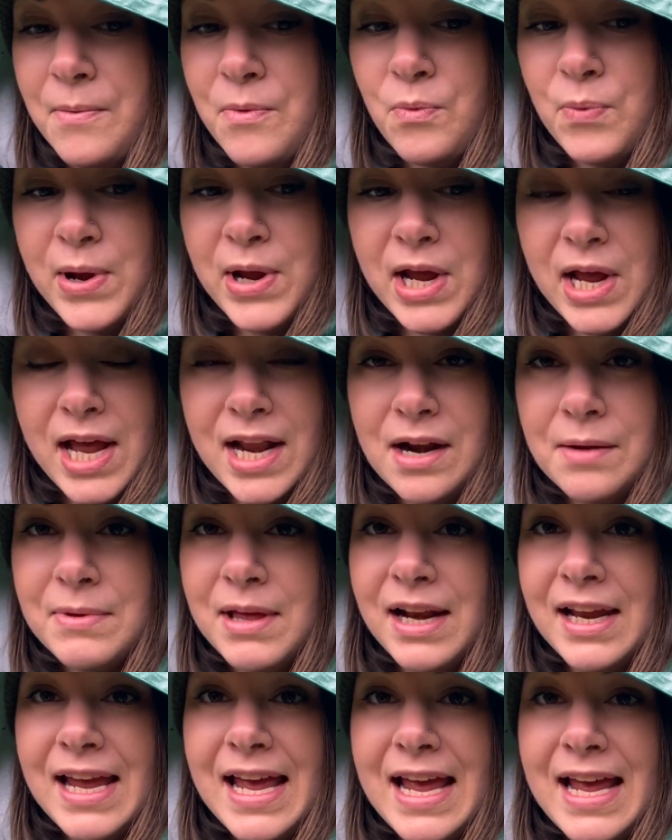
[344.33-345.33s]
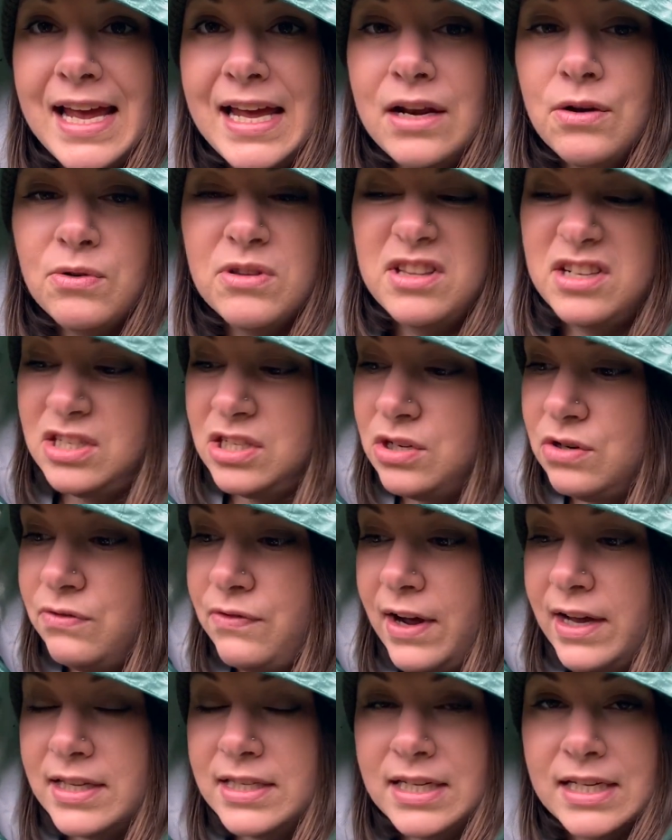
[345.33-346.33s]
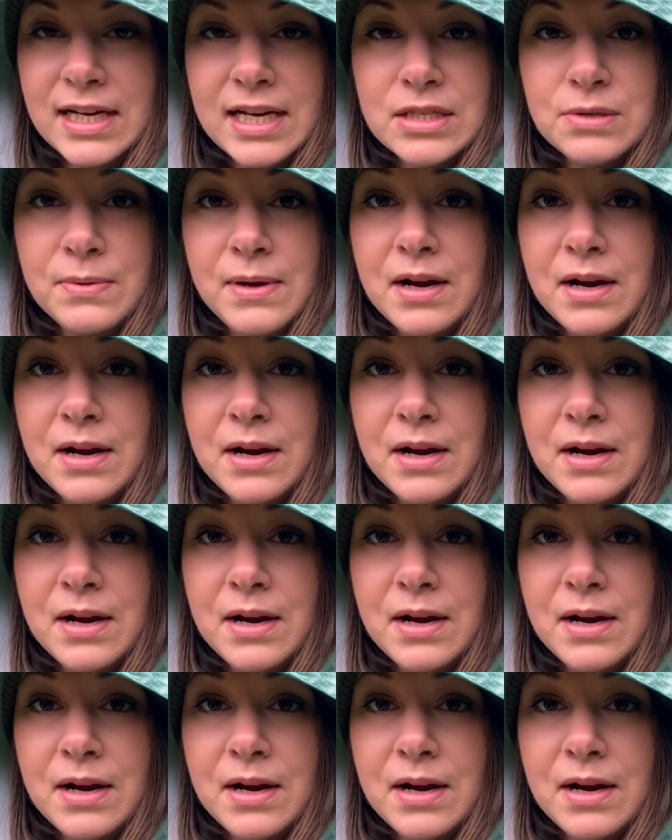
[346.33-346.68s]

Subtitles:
We ended up getting 8, or the 2 vines, I guess.